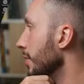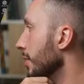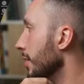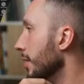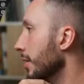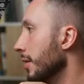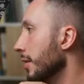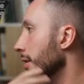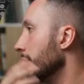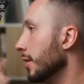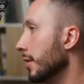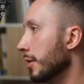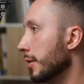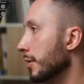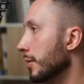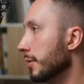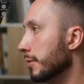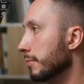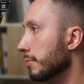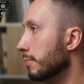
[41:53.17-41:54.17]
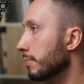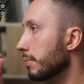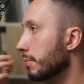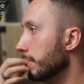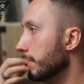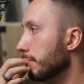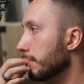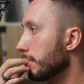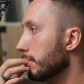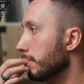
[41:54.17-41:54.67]
kind
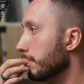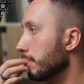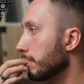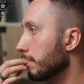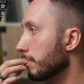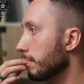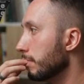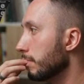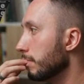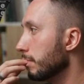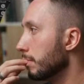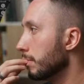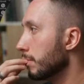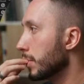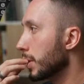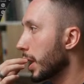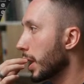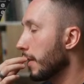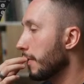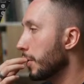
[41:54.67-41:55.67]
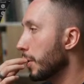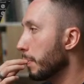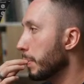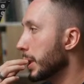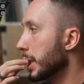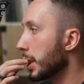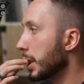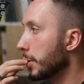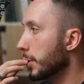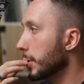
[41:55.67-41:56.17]
of your
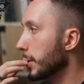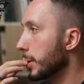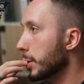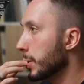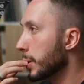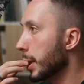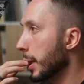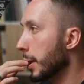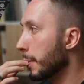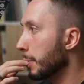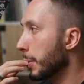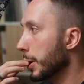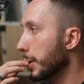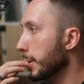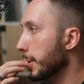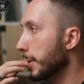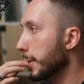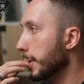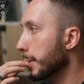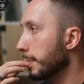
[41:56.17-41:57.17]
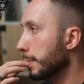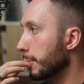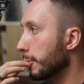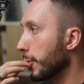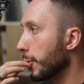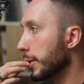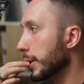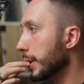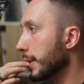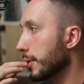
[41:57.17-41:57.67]
material you set up on your
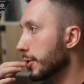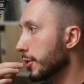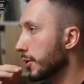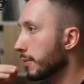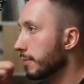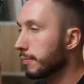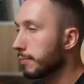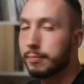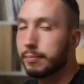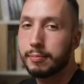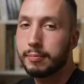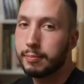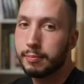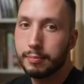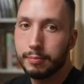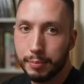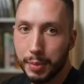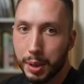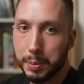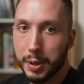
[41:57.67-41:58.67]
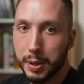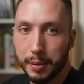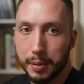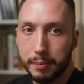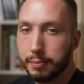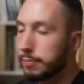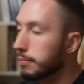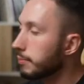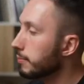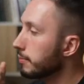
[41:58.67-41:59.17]
foliage. Maybe it
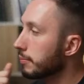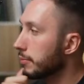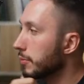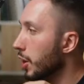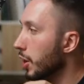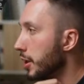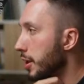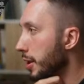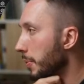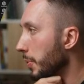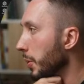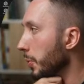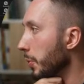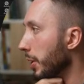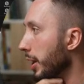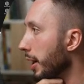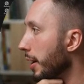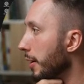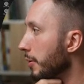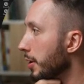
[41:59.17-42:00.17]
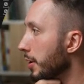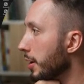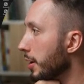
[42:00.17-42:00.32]
does something with that.